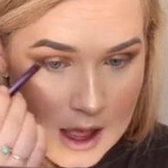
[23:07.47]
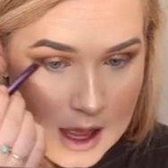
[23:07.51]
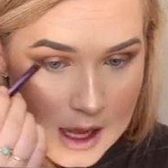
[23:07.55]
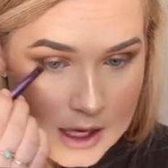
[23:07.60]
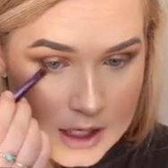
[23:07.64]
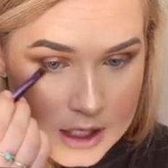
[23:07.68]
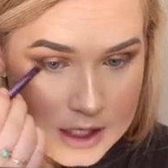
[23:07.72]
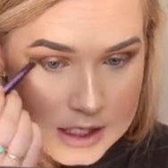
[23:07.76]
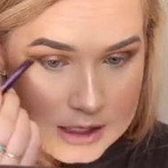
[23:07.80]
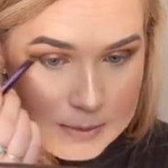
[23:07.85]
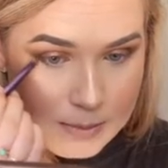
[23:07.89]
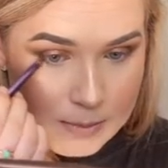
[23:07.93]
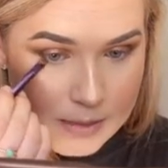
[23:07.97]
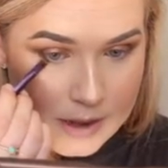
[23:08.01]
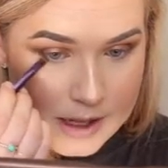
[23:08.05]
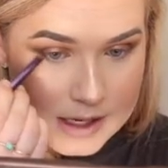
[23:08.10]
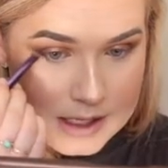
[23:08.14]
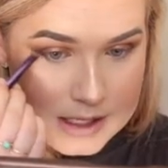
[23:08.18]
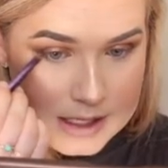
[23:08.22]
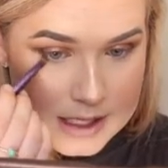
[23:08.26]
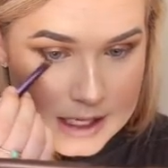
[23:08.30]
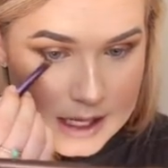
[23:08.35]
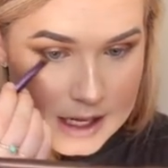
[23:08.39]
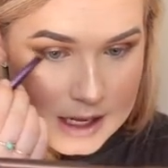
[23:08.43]
And just
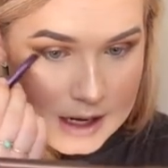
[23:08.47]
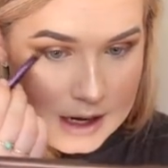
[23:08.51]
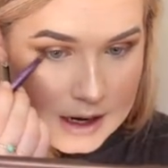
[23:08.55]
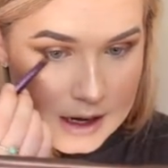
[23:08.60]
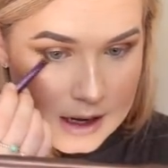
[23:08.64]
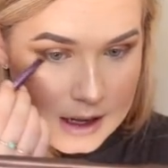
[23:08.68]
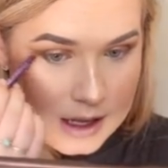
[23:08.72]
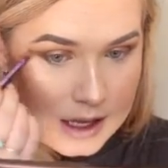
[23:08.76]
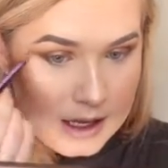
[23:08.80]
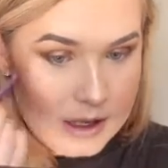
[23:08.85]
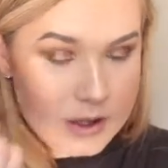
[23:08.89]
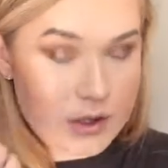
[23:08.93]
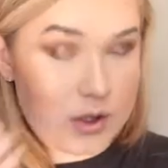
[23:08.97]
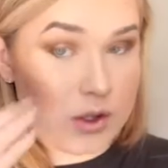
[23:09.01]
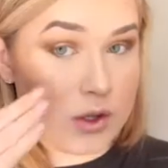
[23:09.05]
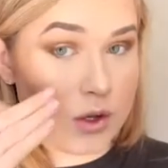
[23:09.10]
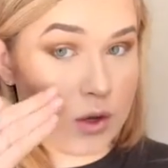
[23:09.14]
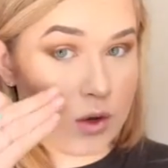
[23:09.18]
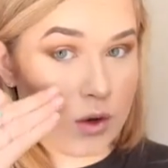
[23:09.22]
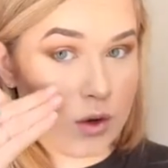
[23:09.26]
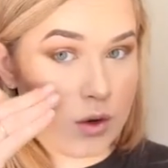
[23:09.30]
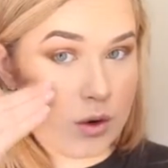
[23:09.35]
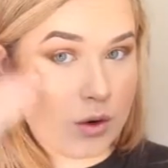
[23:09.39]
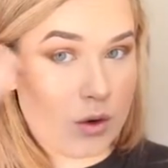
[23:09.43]
blend it
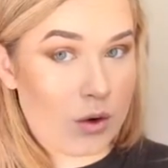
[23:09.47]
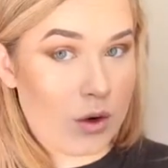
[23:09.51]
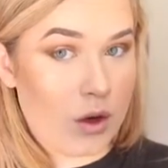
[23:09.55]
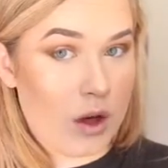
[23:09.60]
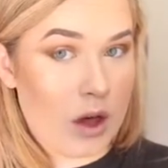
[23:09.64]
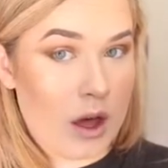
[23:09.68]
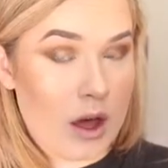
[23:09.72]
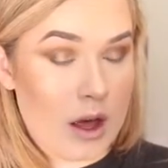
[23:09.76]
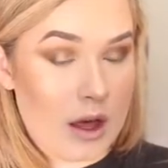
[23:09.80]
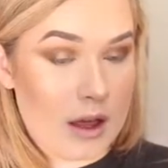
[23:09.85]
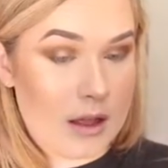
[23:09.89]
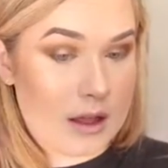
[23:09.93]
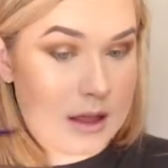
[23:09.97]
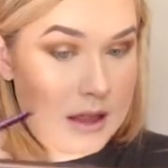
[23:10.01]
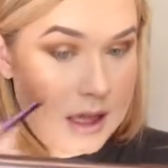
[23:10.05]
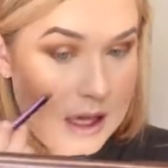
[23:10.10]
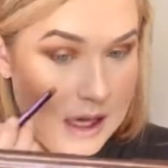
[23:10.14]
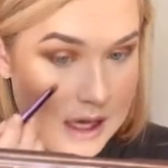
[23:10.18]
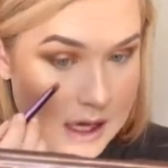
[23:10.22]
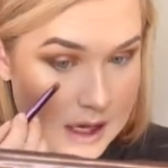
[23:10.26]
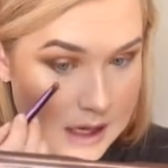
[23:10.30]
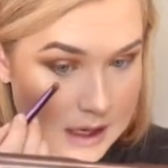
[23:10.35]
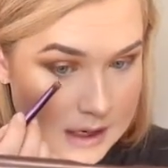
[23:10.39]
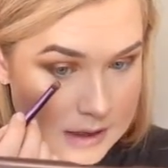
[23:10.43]
into
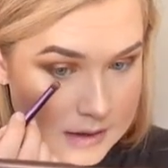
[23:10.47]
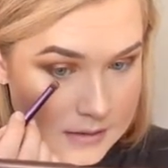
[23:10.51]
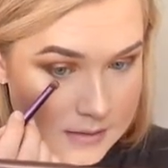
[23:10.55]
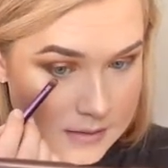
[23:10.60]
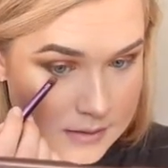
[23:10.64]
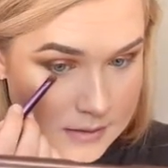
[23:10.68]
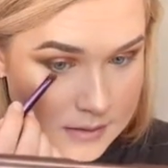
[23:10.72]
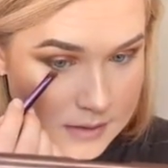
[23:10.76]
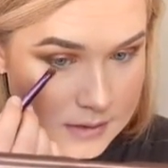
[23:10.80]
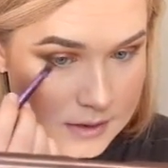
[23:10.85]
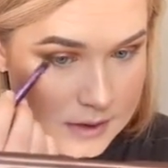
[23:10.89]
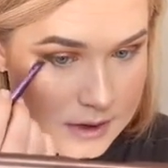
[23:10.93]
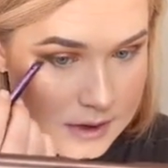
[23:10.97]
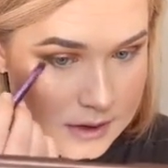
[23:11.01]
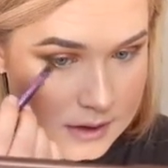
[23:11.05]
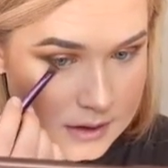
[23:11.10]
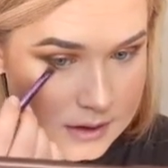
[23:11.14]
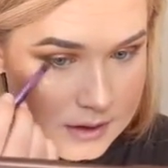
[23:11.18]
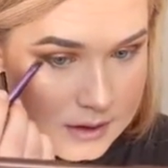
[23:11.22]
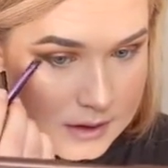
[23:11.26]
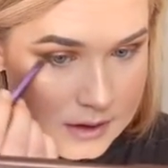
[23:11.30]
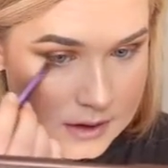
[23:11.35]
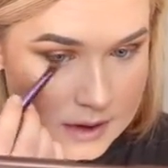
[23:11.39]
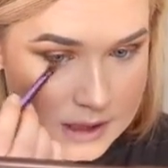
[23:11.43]
the
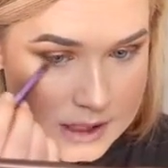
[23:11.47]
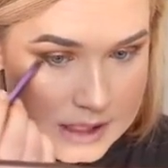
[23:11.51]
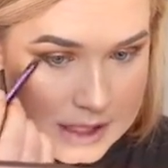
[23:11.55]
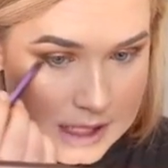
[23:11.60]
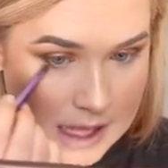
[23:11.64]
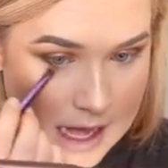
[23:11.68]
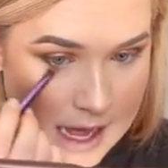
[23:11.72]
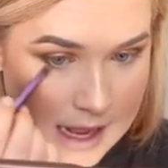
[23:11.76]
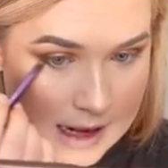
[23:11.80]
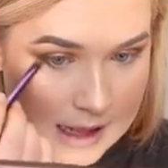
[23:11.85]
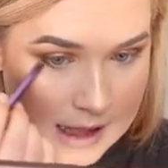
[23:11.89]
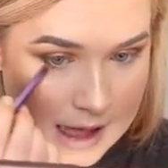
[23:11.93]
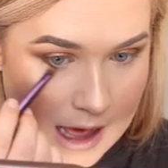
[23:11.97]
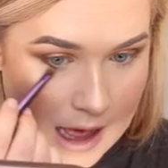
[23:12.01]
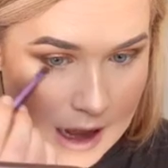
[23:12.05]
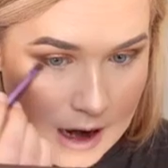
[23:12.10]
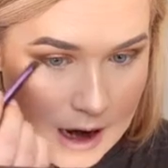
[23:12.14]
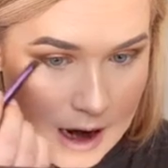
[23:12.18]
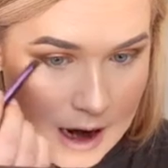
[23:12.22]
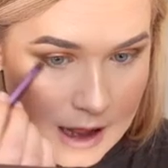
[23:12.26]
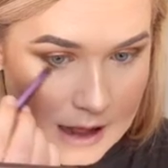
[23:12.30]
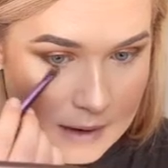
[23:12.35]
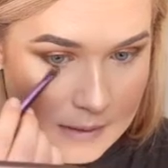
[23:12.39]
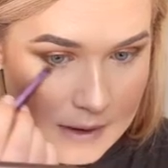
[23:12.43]
slight cat
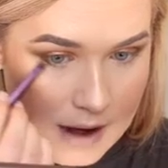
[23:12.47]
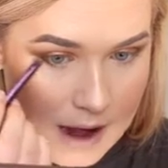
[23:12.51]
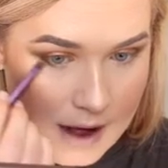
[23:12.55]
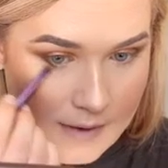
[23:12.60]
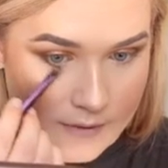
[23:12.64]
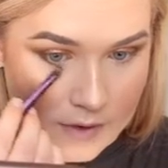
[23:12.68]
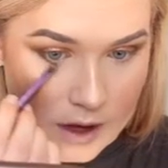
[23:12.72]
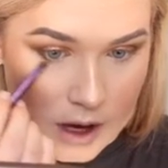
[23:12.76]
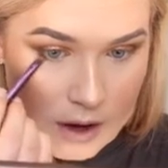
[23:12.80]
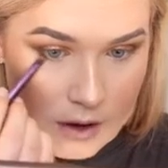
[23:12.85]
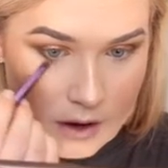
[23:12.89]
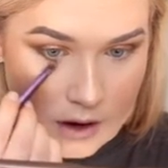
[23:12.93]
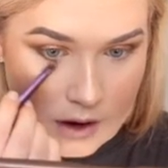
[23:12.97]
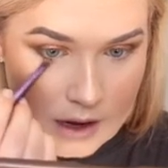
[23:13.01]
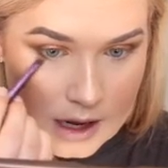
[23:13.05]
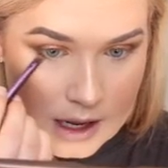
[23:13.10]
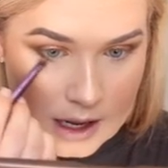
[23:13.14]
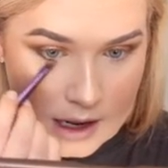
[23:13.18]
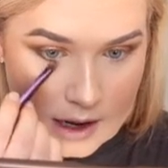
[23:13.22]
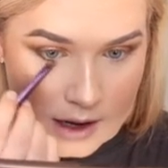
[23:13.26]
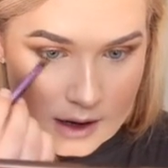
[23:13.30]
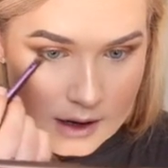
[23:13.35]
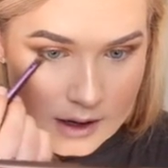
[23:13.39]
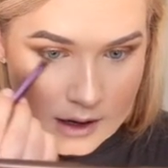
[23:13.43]
eye that we have going on
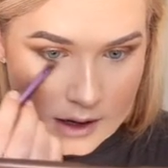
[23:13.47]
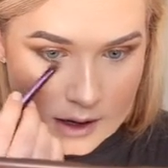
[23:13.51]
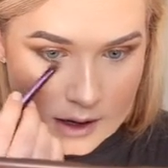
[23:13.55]
here.